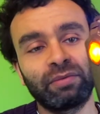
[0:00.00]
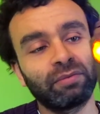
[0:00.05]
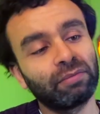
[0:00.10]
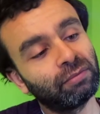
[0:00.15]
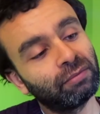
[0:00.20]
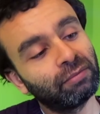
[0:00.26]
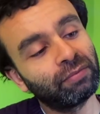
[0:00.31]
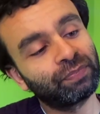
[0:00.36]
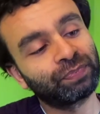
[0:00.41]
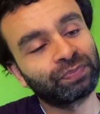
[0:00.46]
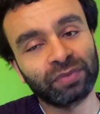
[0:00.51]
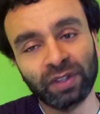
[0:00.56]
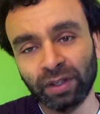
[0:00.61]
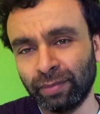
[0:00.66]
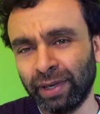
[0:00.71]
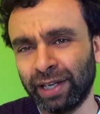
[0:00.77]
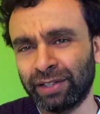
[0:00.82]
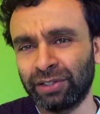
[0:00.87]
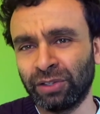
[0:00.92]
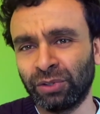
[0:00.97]

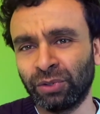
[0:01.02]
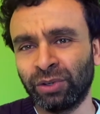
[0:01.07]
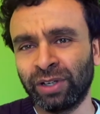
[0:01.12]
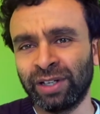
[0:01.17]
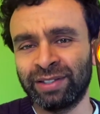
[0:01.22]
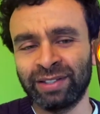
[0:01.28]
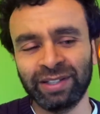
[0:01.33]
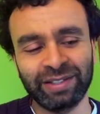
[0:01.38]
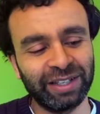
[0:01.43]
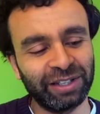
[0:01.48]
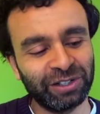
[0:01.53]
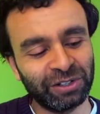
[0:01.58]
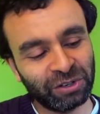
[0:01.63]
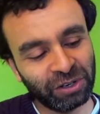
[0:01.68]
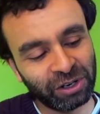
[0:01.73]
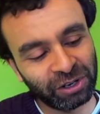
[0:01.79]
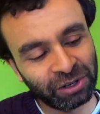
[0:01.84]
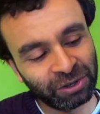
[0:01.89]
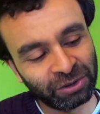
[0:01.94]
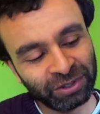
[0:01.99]
It makes the noises,
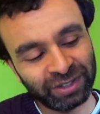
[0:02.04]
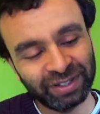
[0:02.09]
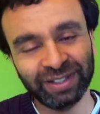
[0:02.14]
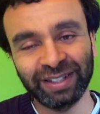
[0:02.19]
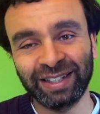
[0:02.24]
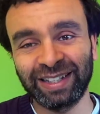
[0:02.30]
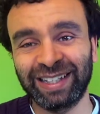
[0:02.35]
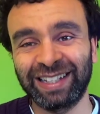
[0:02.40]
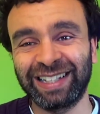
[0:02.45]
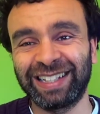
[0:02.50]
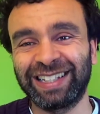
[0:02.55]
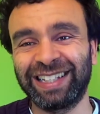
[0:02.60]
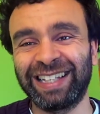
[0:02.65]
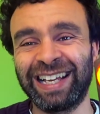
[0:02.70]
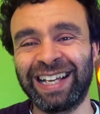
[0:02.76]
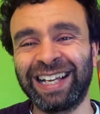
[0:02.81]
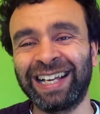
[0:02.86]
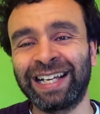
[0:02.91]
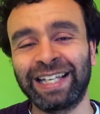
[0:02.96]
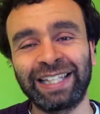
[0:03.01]
it glows,
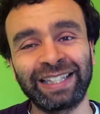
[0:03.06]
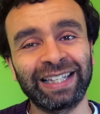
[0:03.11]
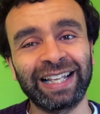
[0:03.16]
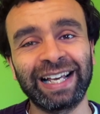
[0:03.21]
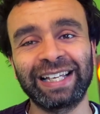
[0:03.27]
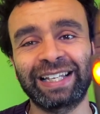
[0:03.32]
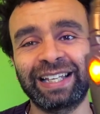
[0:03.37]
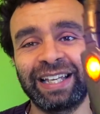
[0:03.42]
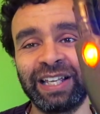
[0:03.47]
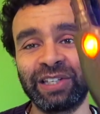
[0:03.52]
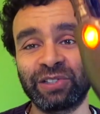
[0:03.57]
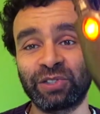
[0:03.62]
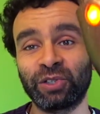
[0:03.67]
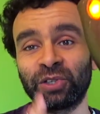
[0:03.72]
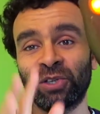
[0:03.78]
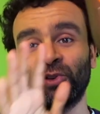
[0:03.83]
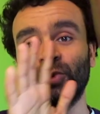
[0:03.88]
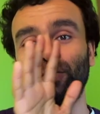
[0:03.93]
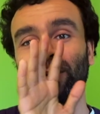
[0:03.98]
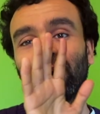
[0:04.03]
and like,
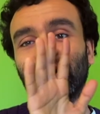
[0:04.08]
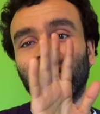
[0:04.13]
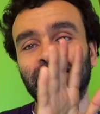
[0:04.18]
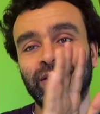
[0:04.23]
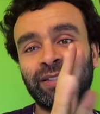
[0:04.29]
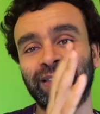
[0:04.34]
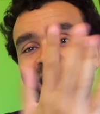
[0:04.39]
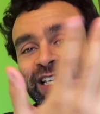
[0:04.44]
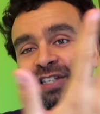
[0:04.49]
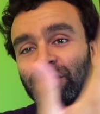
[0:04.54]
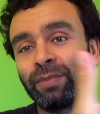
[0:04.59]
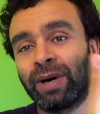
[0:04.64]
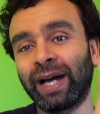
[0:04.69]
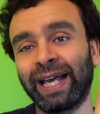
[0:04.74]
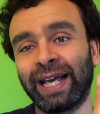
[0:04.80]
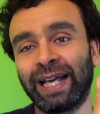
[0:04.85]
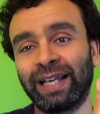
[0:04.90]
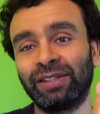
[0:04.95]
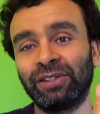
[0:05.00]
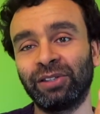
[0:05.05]
it's humongous. That's
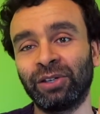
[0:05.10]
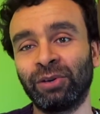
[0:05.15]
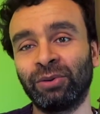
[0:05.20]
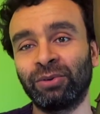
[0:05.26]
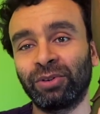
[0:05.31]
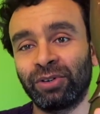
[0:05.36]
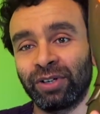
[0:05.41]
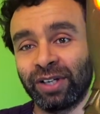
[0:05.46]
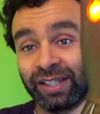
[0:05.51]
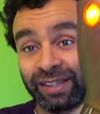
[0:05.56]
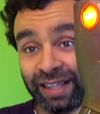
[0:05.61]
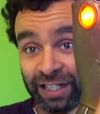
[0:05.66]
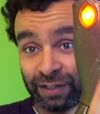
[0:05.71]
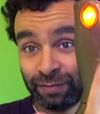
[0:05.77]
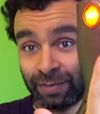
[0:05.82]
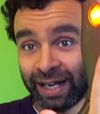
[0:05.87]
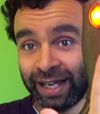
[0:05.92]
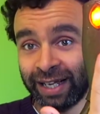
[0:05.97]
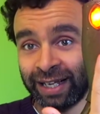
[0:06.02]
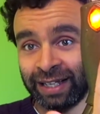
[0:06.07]
my hand though.
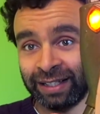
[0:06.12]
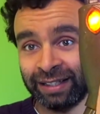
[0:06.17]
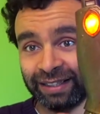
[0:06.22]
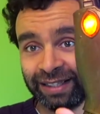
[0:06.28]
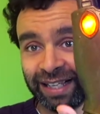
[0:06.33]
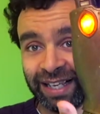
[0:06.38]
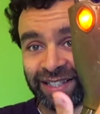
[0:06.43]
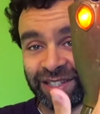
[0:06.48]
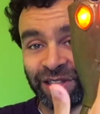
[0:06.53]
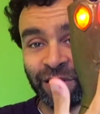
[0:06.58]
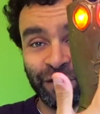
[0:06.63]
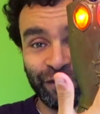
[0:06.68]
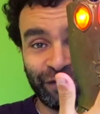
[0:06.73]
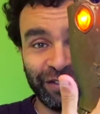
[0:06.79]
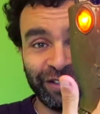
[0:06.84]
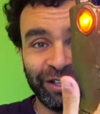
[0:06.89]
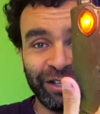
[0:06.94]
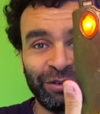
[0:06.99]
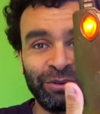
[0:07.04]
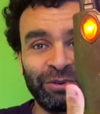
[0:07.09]
That's my hand. That's the
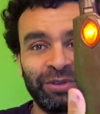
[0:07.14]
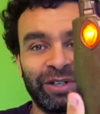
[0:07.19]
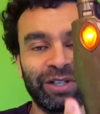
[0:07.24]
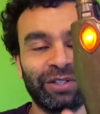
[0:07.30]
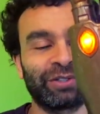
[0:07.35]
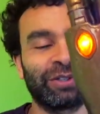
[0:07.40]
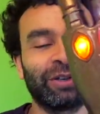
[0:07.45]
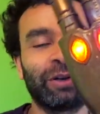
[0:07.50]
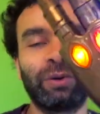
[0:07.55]
Infinity Gauntlet.